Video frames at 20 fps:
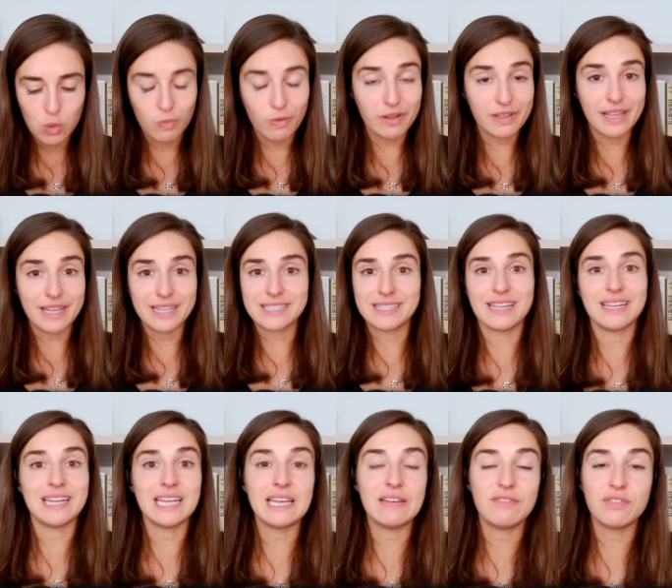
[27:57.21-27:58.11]
realize
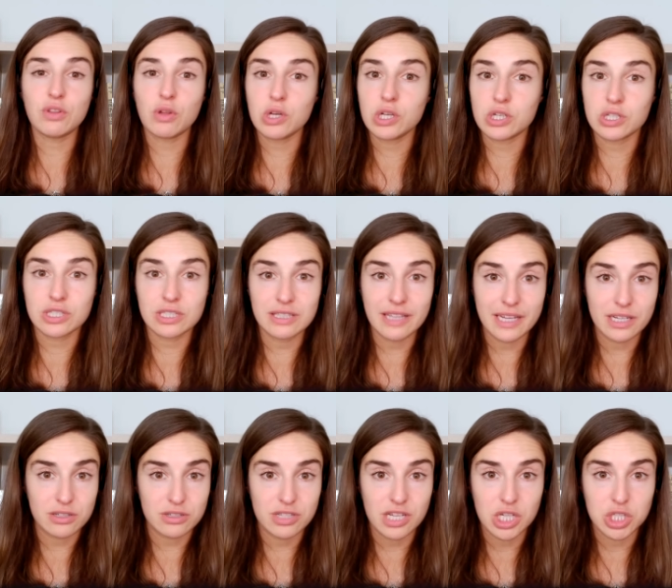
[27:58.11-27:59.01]
that even though you're in a
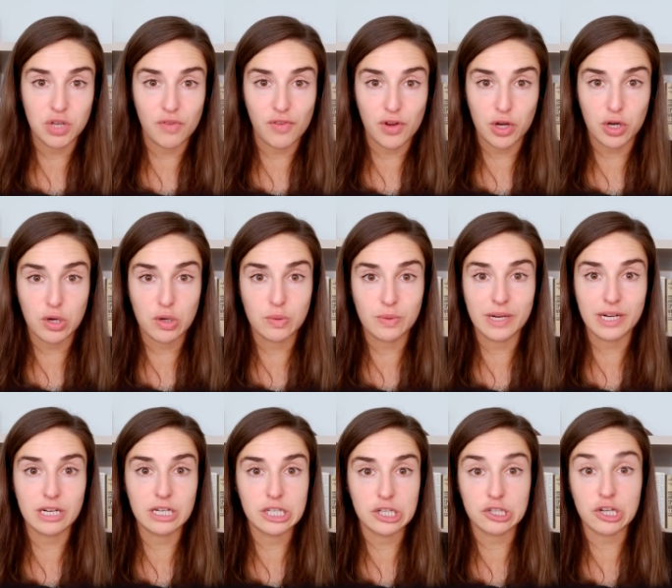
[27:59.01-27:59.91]
later stage of your
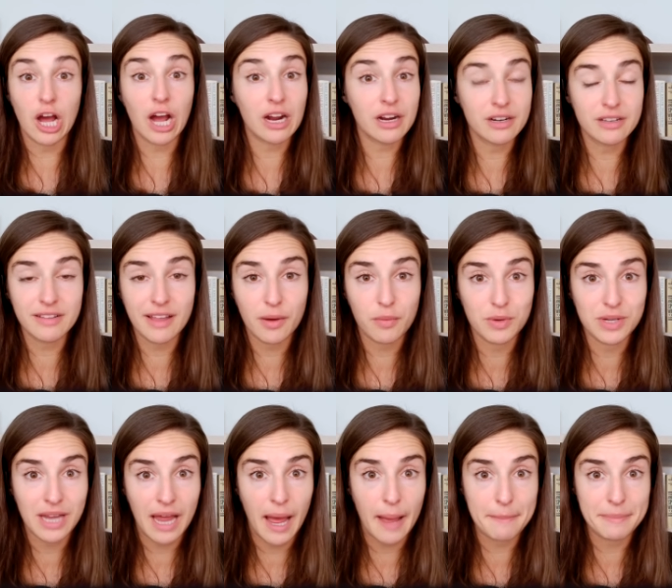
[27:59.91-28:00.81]
career, you're not going to let
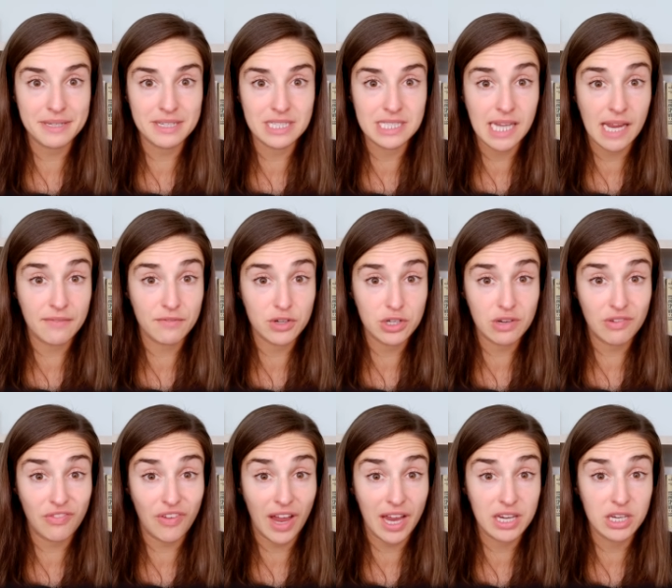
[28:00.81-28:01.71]
what happened in Denver
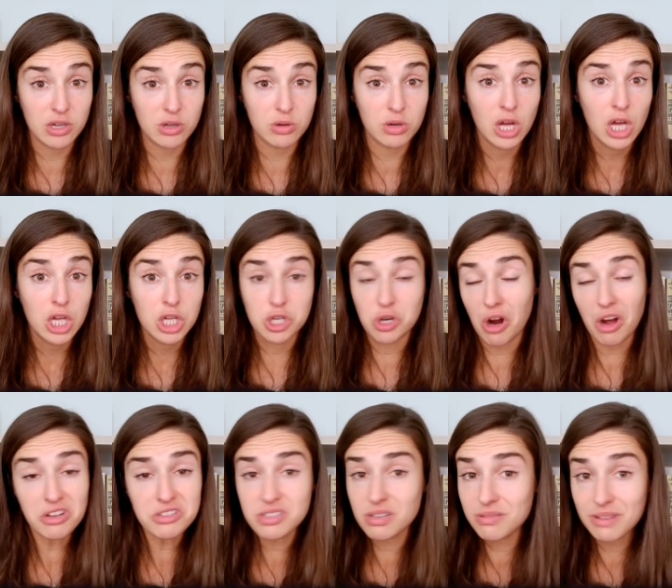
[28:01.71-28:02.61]
define you.
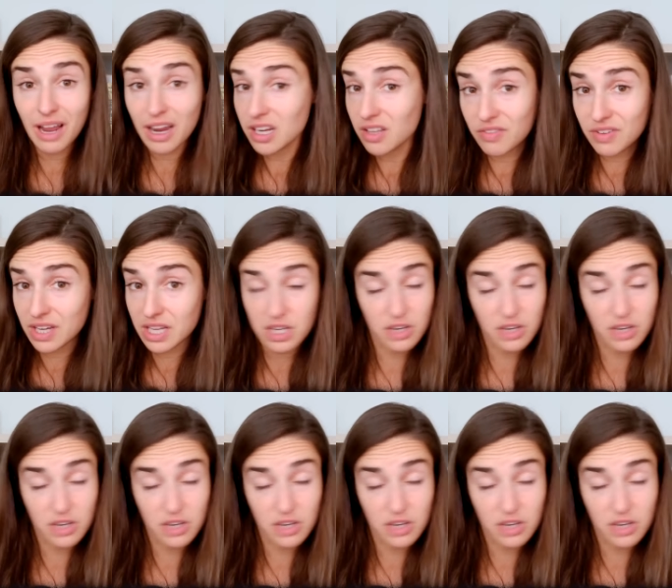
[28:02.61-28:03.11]
You're also not even